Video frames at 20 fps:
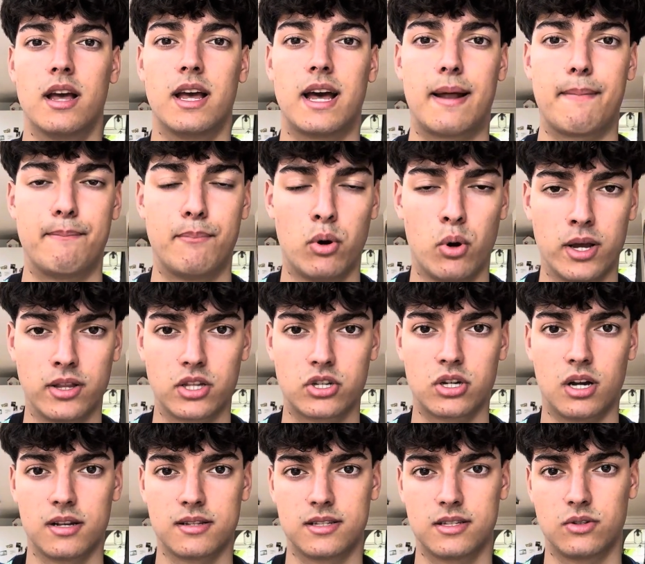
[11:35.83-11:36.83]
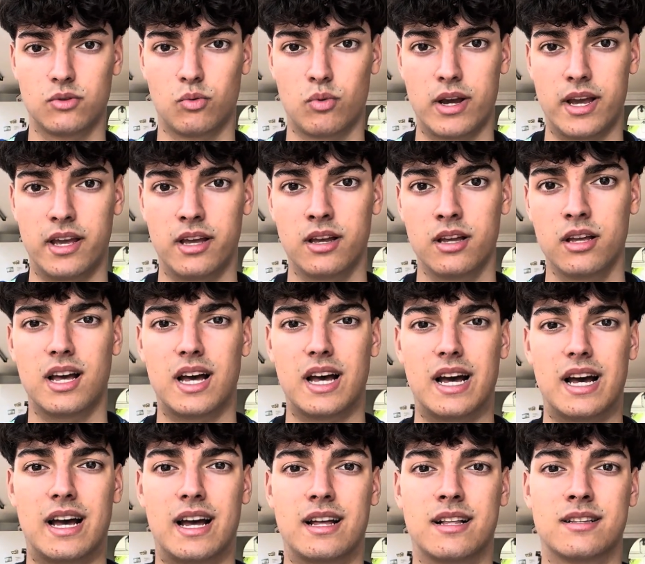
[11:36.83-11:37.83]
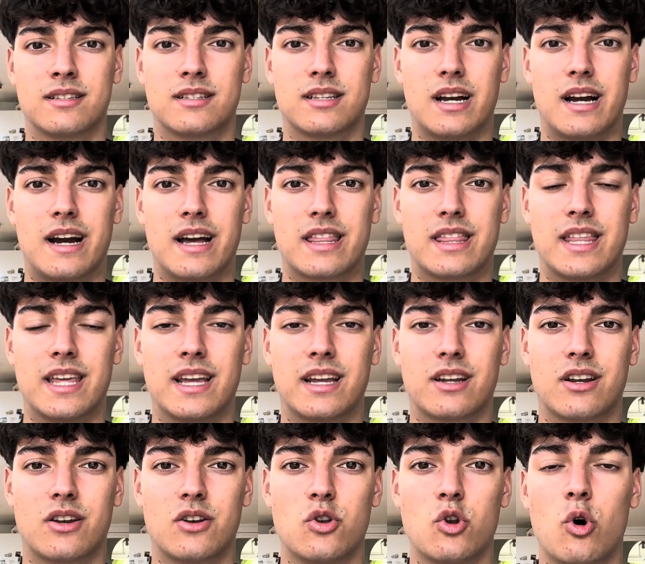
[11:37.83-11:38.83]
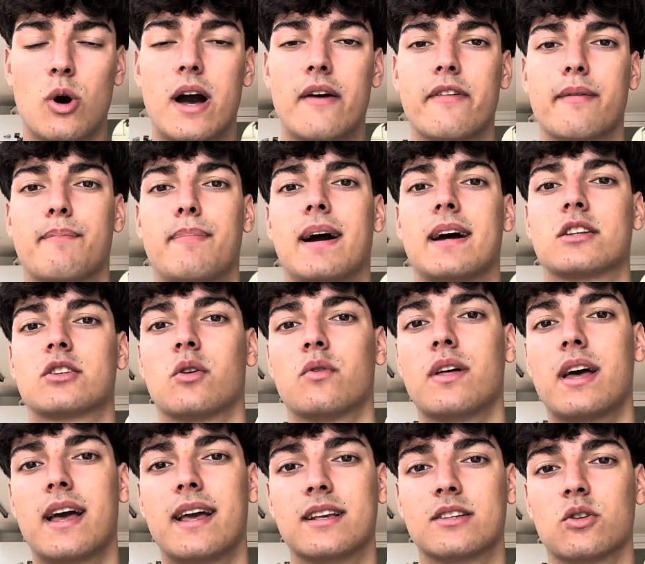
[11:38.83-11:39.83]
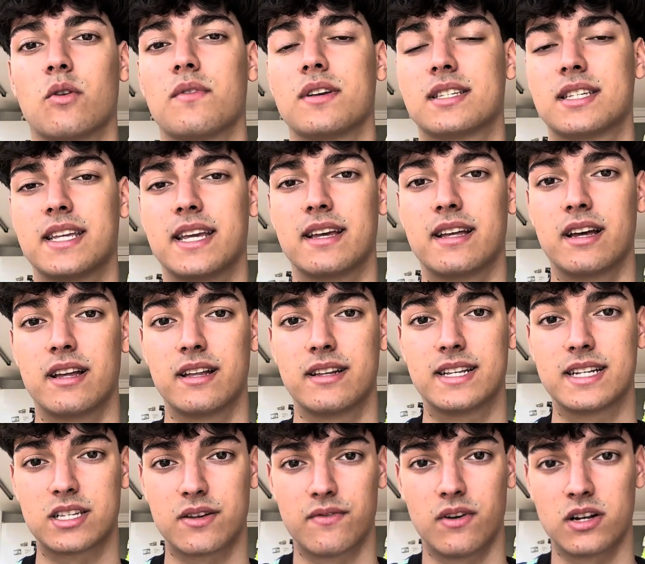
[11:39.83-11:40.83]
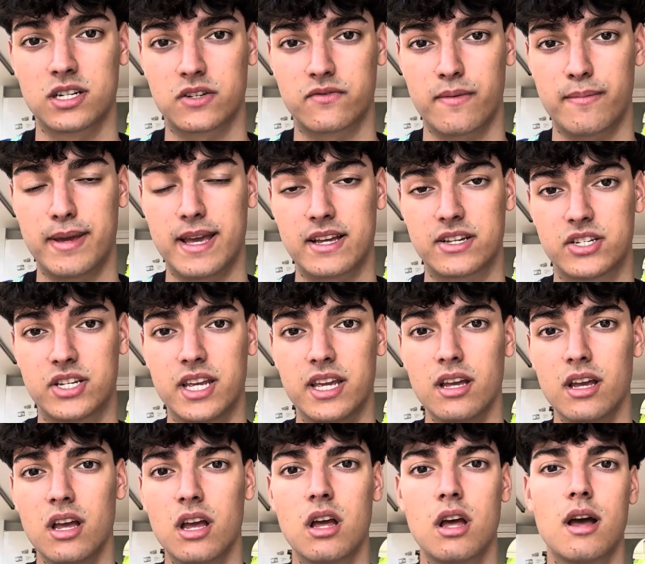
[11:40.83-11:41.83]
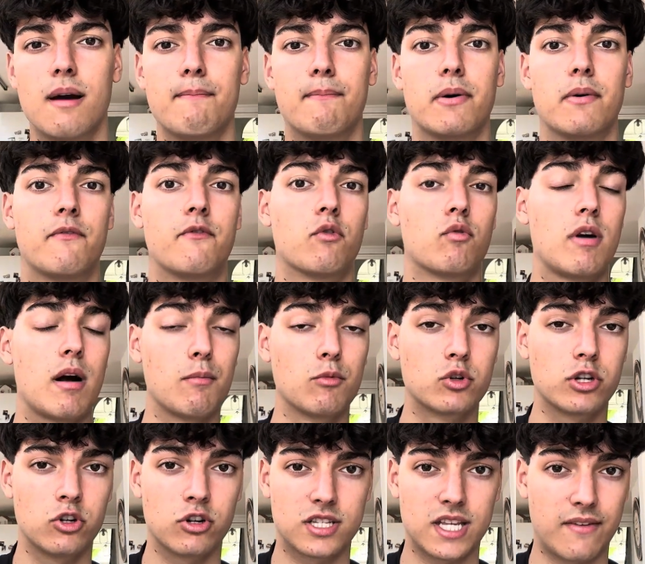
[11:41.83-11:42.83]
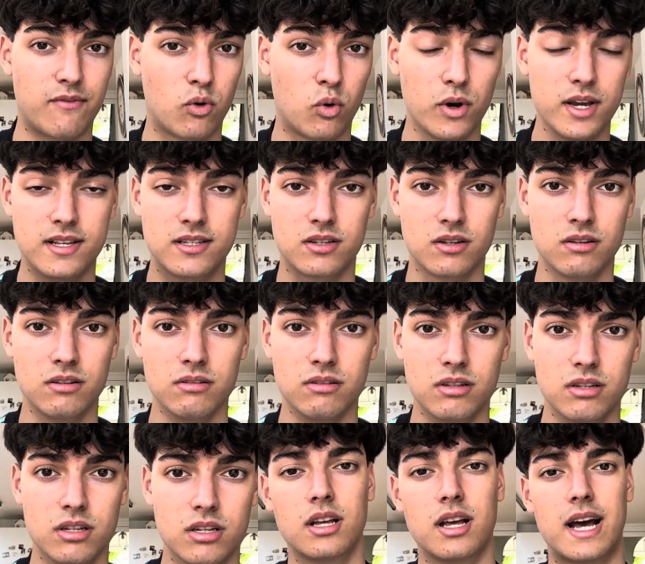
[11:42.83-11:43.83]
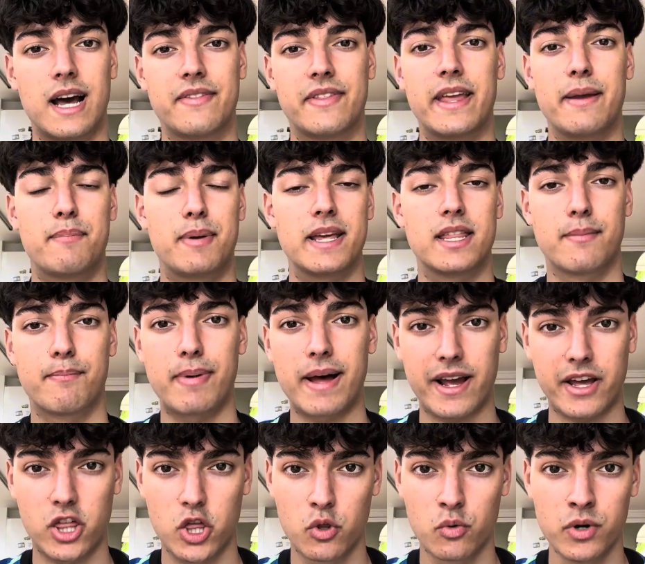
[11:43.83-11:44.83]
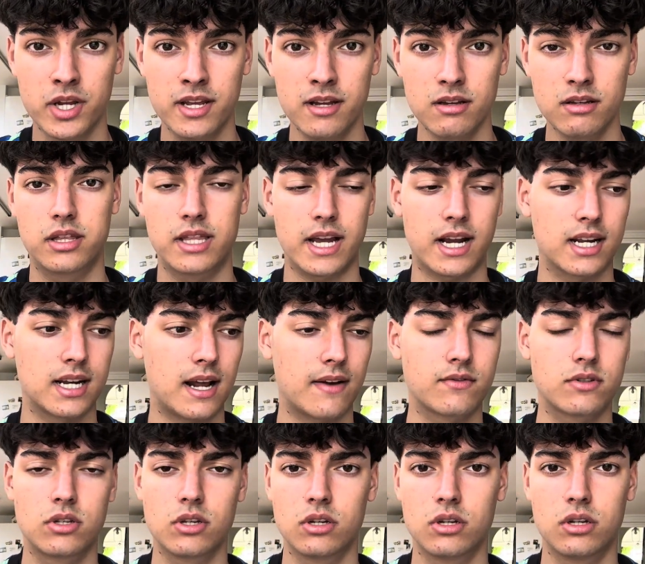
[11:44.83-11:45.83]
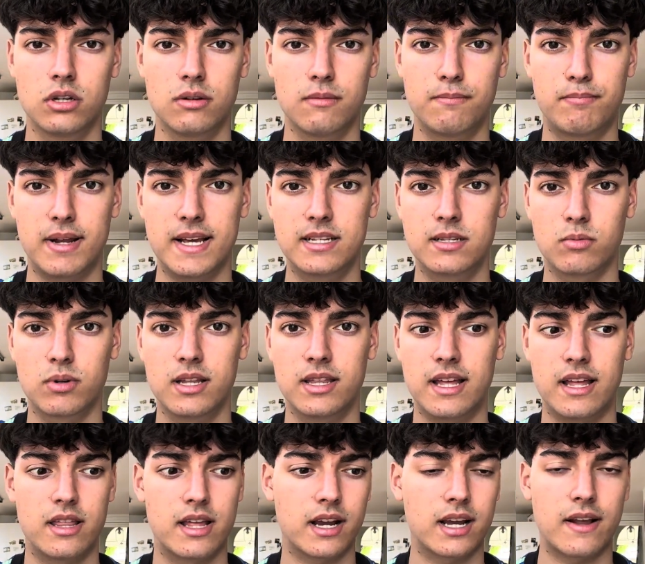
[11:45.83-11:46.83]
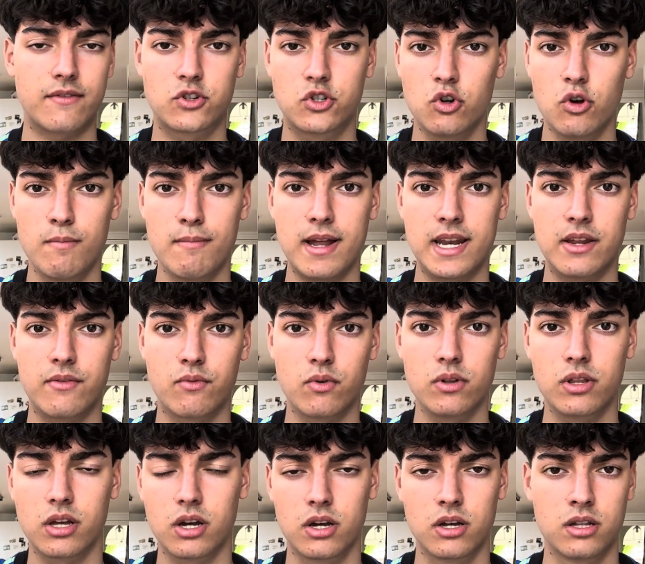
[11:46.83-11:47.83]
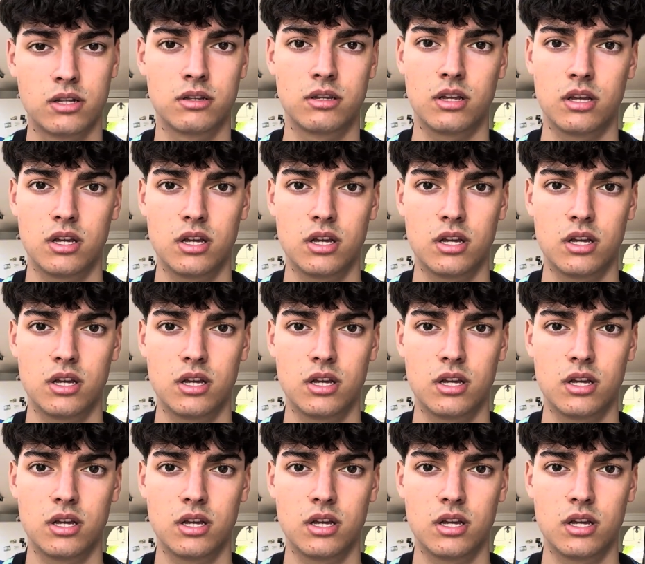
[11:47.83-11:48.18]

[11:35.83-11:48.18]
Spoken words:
and putting the chances away. And I think not having Pacho there is obviously a disadvantage for PSG, but for Real Madrid not to have Huijsen, and they play the back three, they're going to have to play someone in there, and they're going to have Tchouaméni, Rudiger, and